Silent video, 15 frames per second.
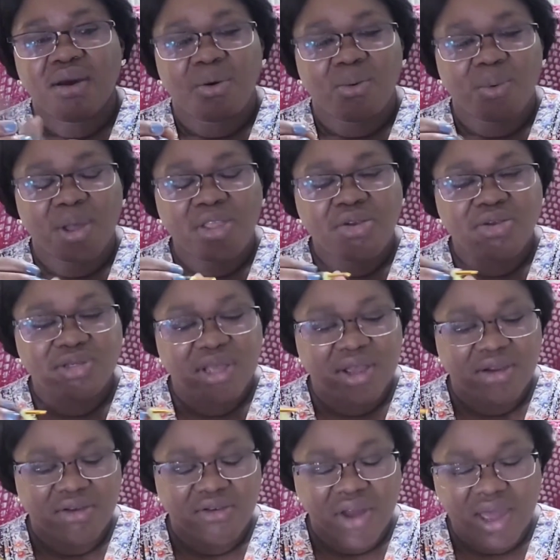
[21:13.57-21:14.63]
When you say
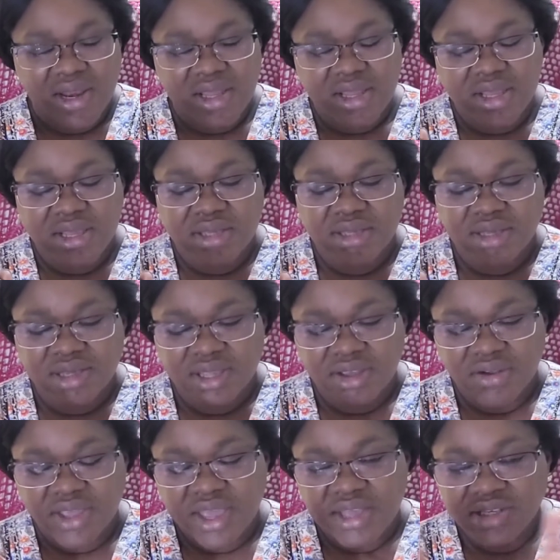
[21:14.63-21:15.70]
granny, you
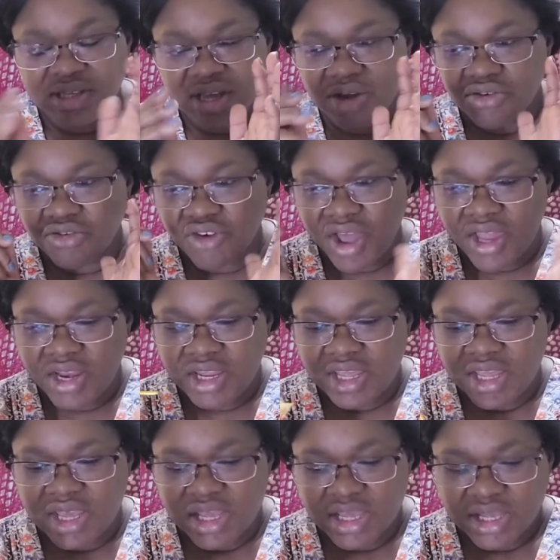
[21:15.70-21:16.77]
can't say
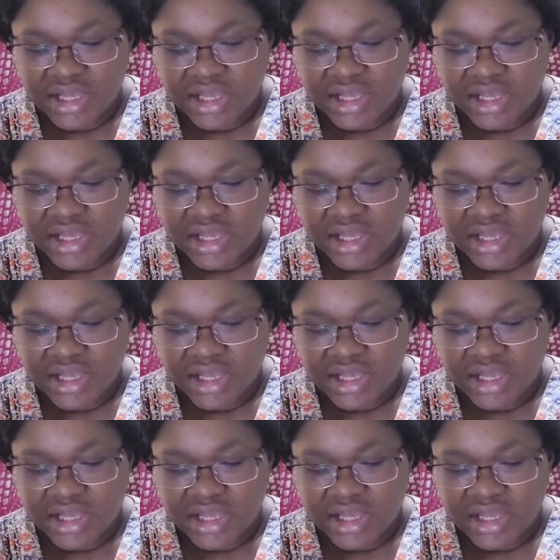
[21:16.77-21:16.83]
granny,